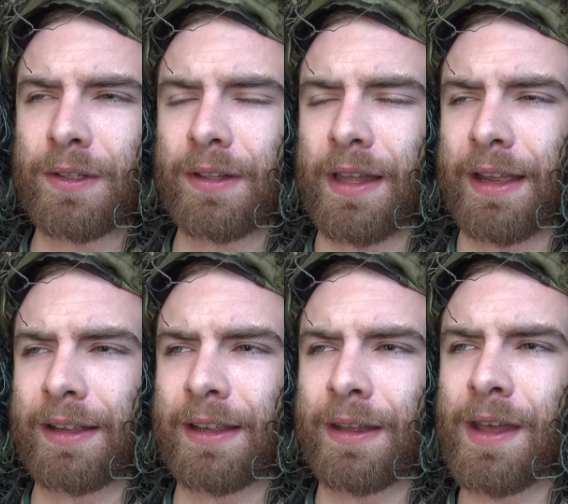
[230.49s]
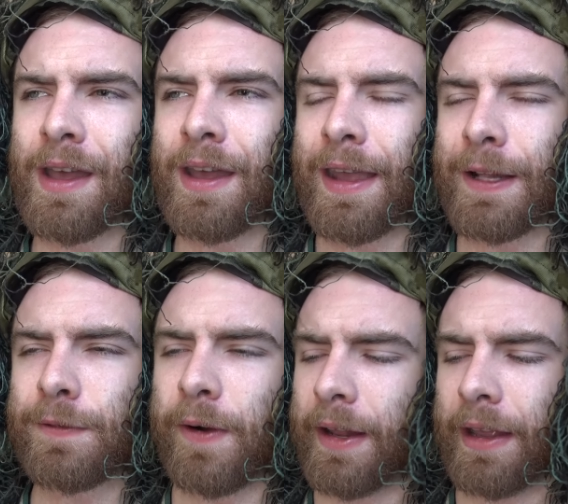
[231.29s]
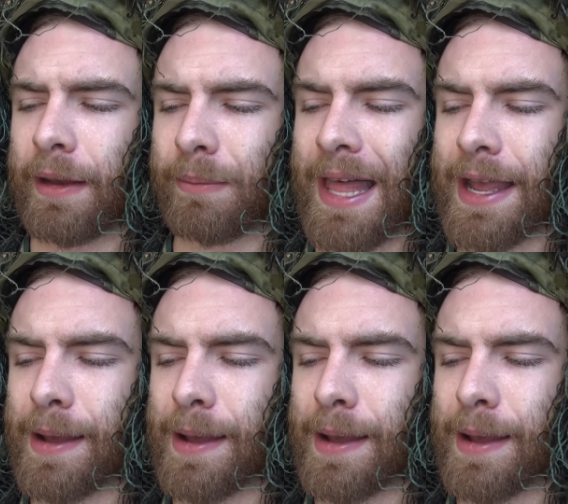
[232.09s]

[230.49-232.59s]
like it's funny in Black